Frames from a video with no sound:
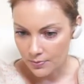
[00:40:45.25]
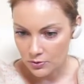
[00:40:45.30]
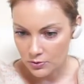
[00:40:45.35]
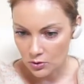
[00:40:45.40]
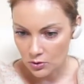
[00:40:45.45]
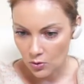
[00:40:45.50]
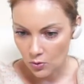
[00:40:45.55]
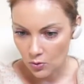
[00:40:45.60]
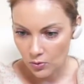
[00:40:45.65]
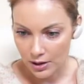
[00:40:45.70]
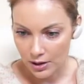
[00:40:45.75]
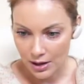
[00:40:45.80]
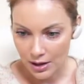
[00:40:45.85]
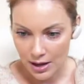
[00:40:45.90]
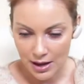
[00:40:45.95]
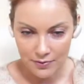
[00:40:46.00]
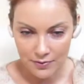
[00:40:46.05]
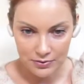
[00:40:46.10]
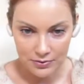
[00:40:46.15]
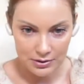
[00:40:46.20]
Um, so
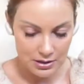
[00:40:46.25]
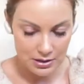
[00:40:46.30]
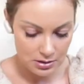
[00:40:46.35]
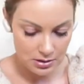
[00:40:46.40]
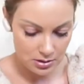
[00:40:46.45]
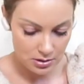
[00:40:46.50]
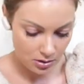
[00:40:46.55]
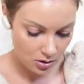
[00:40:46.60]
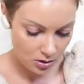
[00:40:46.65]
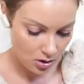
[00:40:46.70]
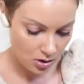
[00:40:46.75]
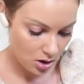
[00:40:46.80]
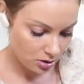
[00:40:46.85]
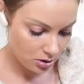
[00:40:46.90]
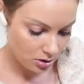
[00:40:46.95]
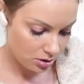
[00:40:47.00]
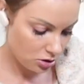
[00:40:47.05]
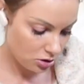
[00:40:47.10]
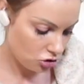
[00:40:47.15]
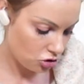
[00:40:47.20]
we have this
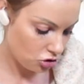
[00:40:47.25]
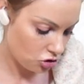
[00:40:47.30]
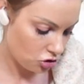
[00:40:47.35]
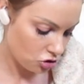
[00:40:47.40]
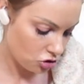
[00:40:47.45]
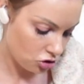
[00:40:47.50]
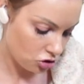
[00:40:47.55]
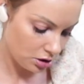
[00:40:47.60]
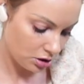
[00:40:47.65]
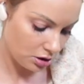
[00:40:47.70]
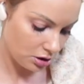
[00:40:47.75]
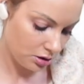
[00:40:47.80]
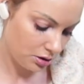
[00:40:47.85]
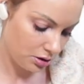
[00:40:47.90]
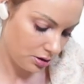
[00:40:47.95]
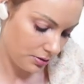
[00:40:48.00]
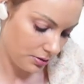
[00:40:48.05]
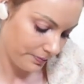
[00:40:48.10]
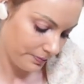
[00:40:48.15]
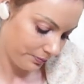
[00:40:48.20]
cotton
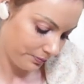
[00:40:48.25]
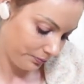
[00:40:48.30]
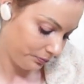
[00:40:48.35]
shirt.